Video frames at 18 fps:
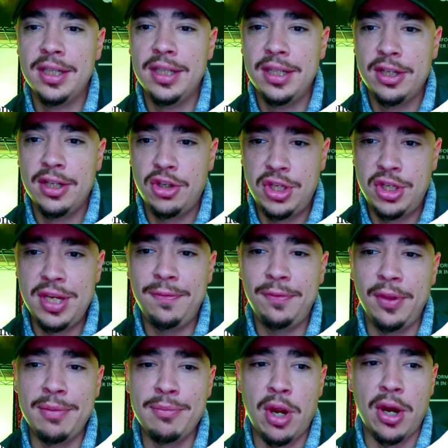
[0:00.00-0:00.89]

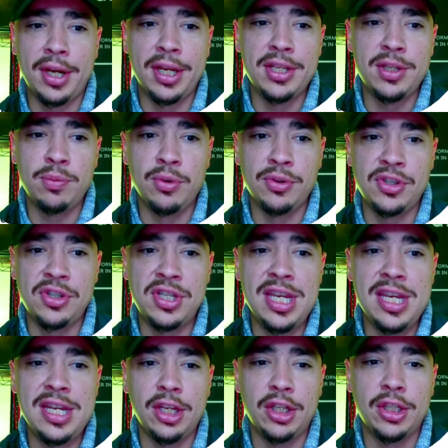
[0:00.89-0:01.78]
Chiefly, markets will
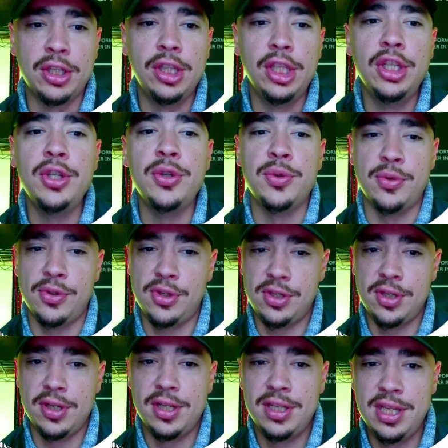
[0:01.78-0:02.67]
seek clues
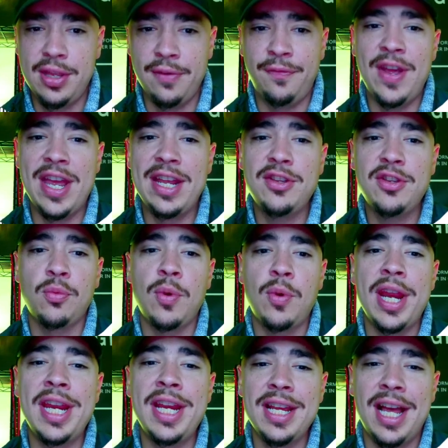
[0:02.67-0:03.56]
to the Fed's
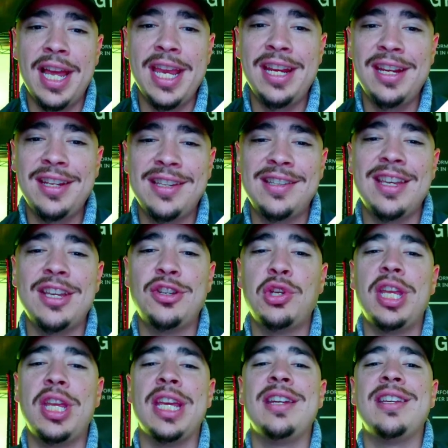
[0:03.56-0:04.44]
rate hike decision
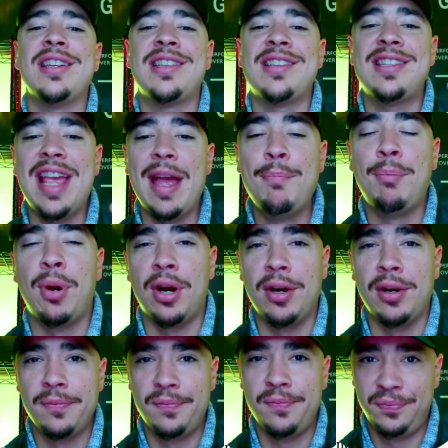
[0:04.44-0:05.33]
in December.
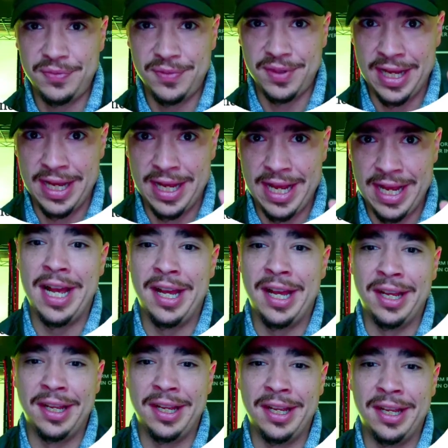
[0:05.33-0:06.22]
Aha,
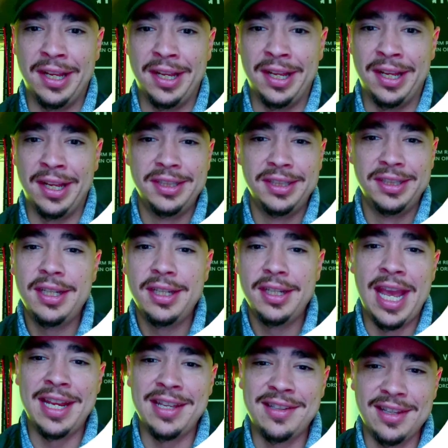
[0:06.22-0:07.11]
at
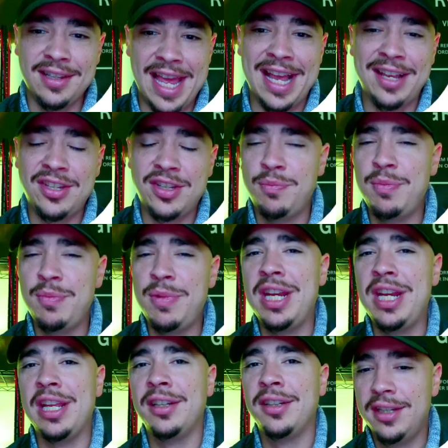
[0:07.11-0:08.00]
its last meeting
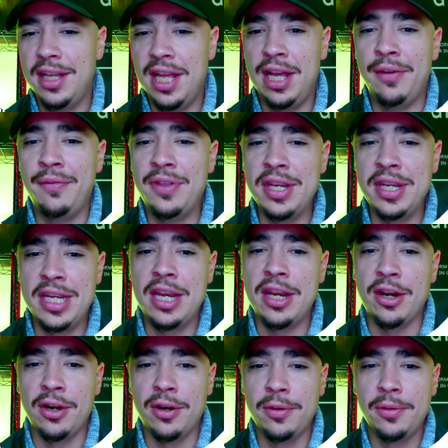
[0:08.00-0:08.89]
of the
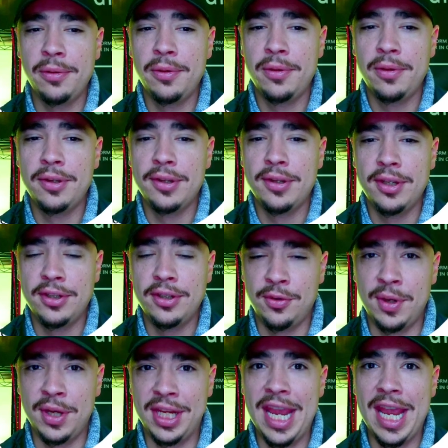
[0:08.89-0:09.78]
year. So
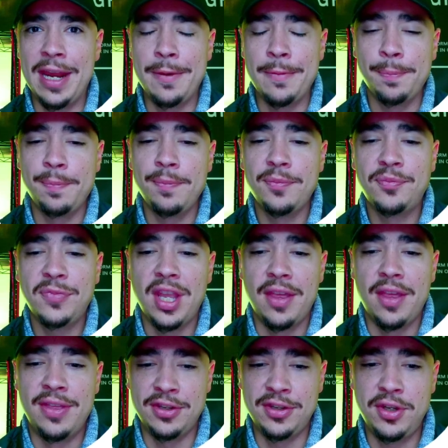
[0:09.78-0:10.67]
again,
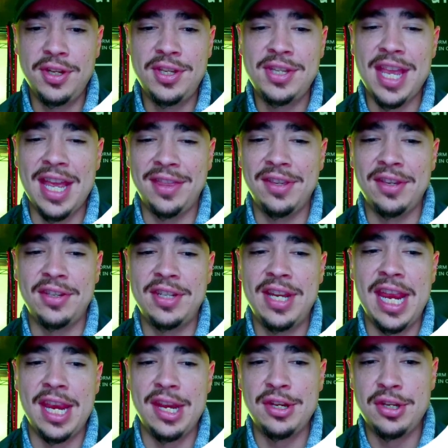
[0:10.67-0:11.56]
this could set the
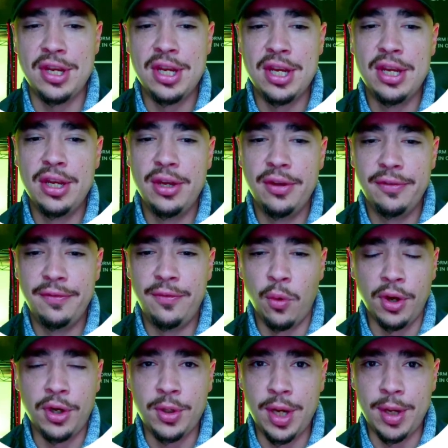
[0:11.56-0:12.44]
stage
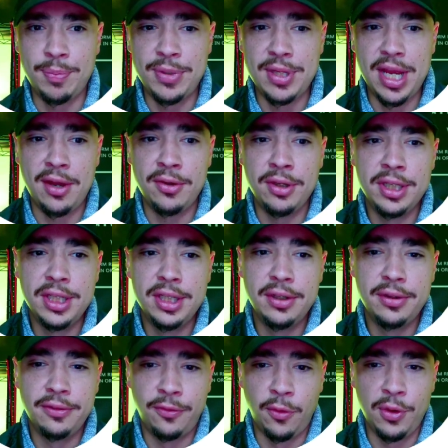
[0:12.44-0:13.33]
for crypto,
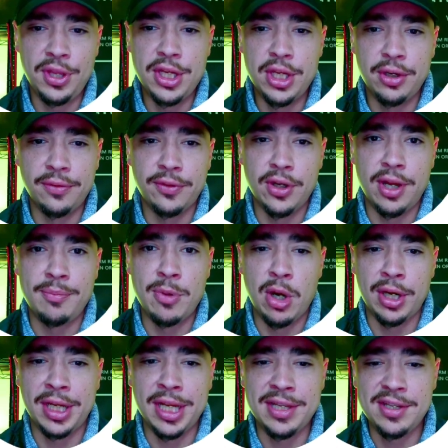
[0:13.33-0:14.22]
for the overall
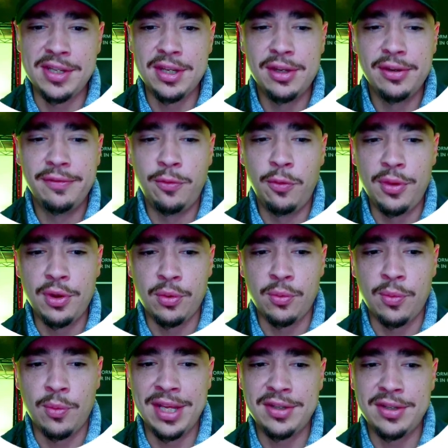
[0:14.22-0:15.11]
markets, for the
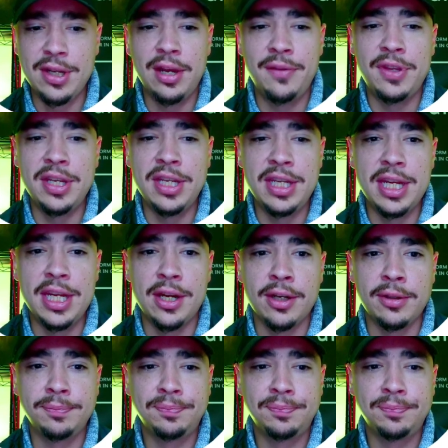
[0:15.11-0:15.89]
rest of the year.